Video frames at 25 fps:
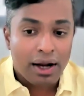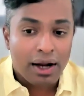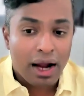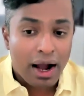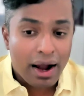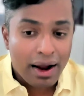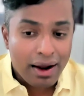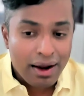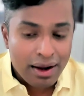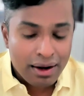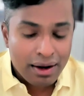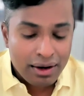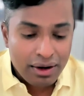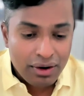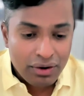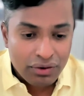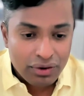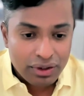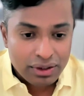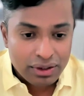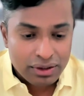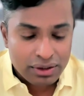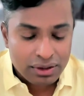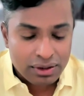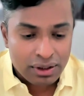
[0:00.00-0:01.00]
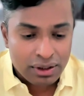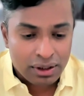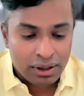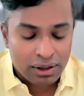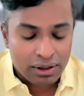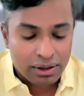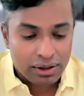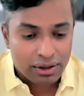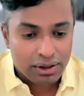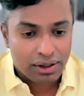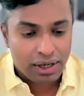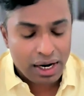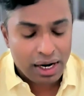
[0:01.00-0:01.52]
higher interest
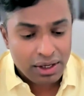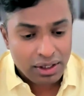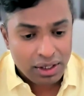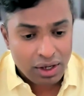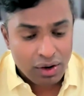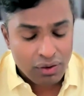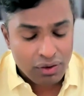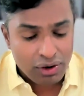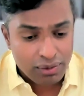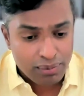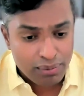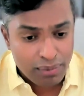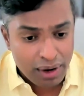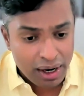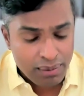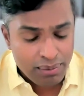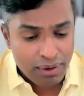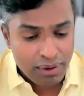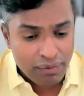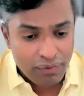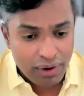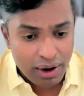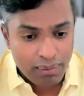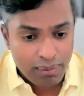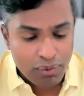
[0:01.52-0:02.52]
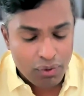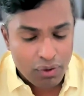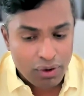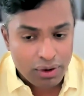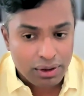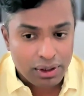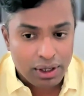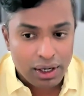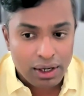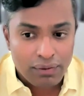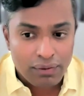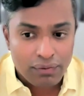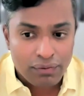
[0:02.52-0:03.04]
right now it might be
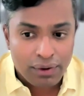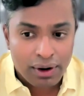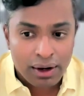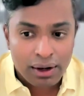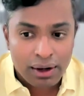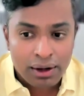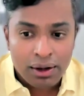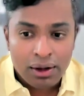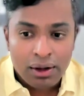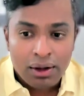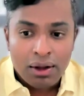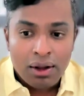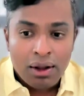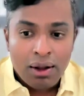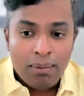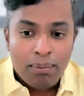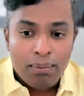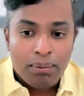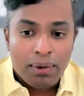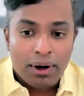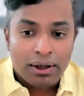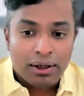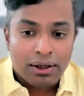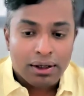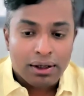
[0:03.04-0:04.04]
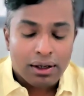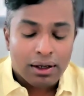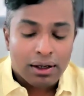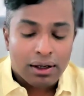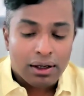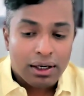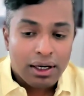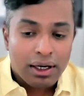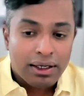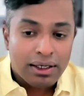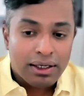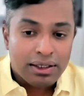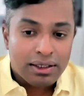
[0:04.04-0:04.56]
5.85, but
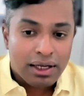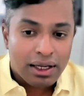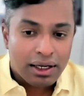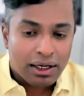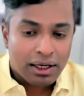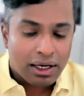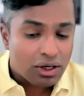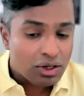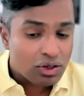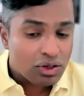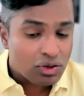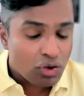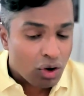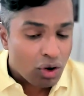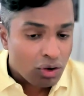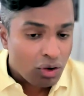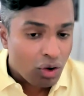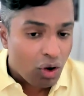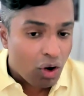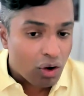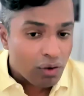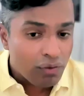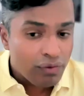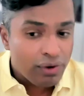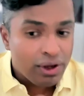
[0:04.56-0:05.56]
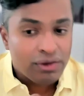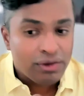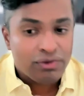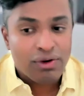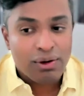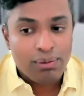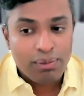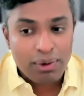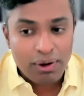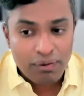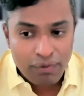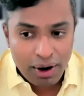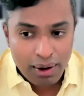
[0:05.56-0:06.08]
it is like it is not always will
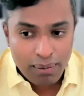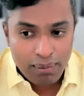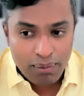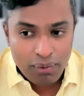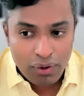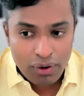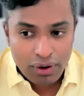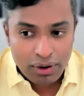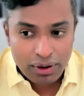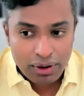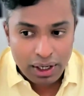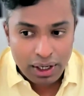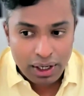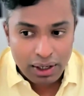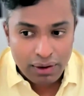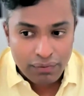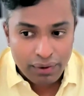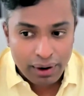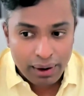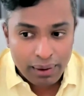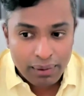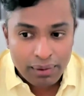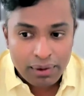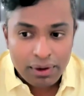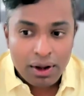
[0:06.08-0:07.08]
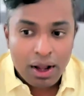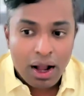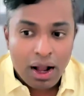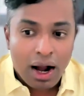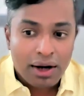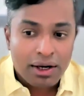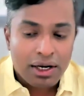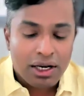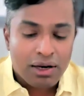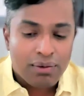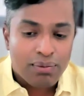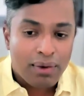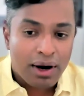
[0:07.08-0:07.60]
be 5.85,
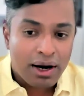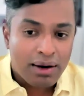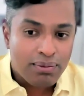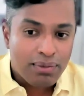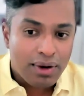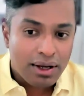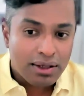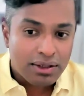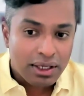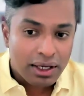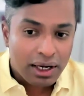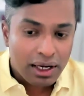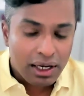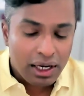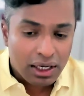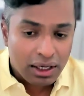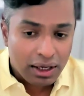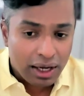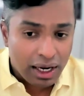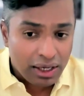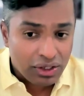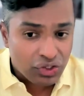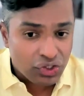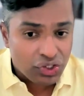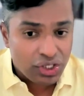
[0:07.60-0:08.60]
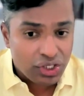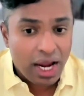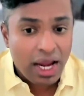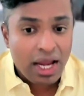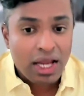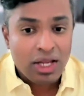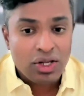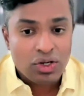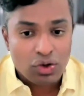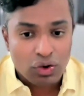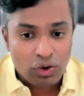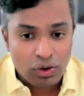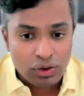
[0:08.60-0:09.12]
and it might basically it can
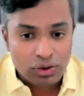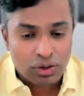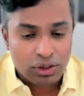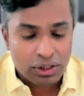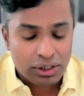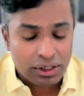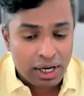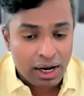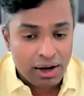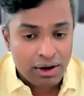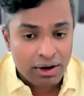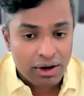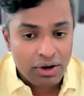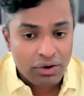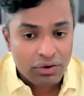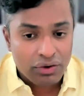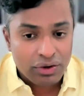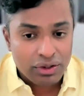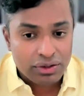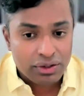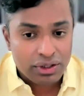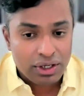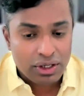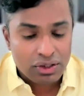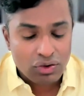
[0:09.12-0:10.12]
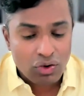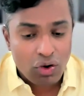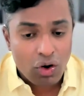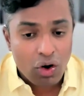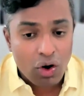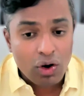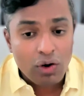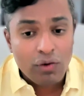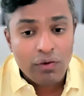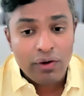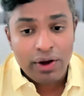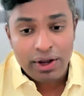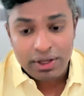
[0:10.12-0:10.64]
change also, it can interest rates
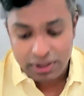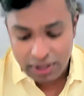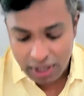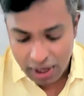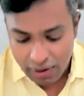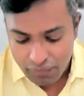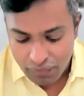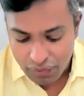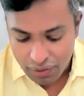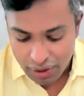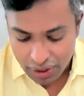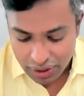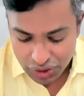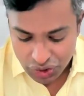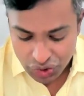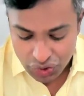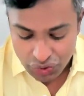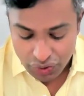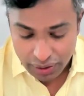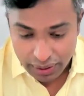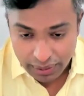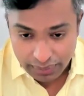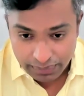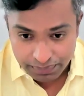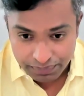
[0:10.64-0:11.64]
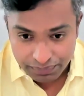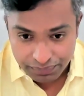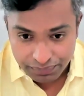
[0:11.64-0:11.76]
always can fluctuate.